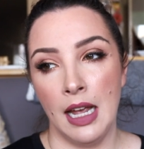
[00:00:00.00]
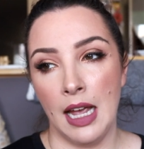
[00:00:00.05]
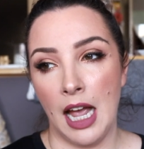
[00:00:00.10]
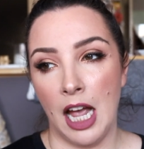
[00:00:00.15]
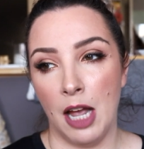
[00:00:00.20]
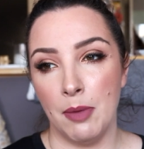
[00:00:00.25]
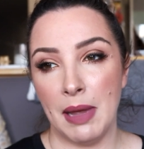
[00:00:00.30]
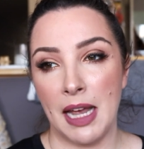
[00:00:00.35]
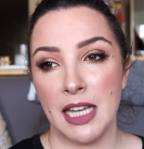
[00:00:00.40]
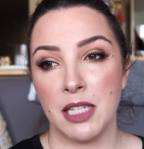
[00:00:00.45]

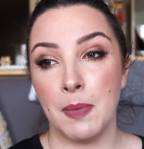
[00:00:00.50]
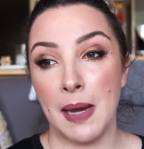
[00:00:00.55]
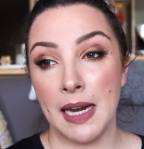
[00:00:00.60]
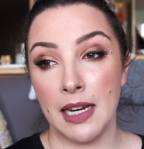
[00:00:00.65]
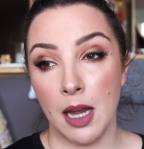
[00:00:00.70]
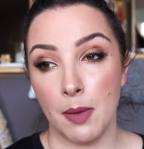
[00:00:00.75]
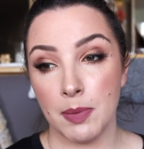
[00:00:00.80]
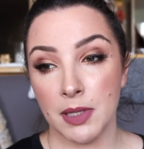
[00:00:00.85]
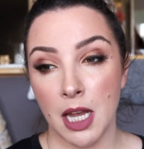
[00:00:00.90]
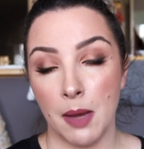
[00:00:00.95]
Um, as
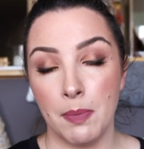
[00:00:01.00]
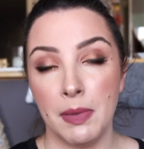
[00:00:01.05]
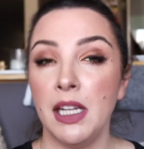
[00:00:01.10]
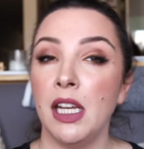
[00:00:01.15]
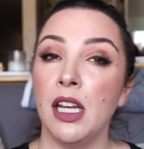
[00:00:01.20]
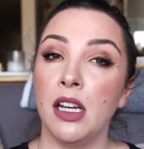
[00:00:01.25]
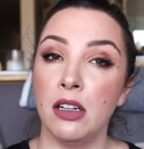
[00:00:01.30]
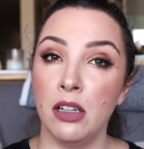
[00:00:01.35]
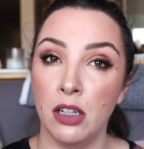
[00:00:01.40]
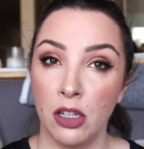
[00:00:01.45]
makeup's coming
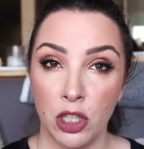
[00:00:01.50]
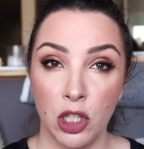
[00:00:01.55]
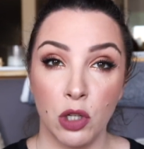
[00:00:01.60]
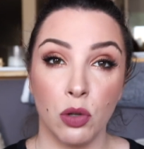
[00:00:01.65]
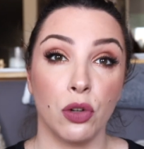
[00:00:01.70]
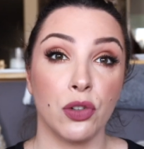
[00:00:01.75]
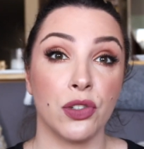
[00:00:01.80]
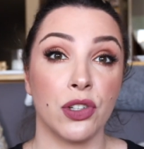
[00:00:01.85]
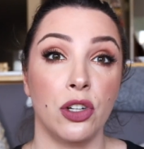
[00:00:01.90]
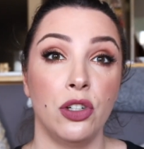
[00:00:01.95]
in,
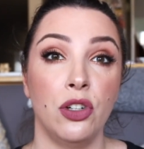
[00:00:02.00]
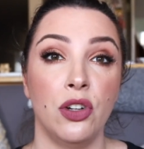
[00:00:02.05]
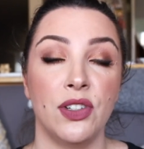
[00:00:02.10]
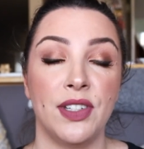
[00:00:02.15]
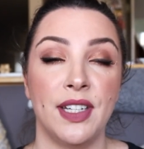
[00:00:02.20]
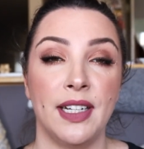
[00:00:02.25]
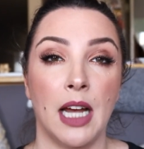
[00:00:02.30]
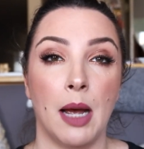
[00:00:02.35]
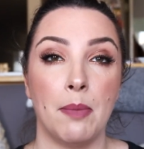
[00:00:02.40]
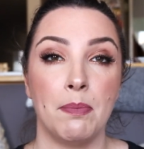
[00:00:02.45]
you're also
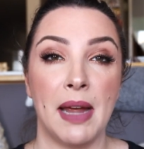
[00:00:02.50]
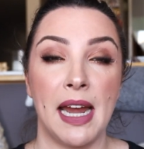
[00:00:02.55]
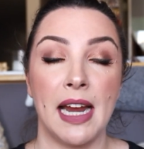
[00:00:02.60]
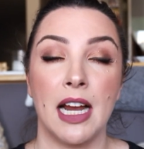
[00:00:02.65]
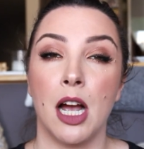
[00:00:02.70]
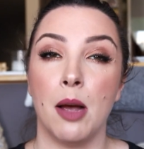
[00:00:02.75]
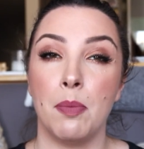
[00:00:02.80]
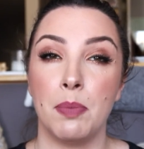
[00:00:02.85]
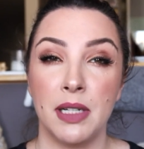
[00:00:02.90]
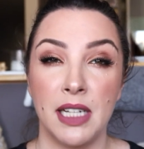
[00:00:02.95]
using up
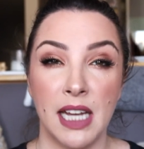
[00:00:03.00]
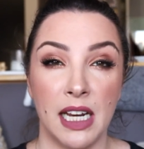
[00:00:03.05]
makeup,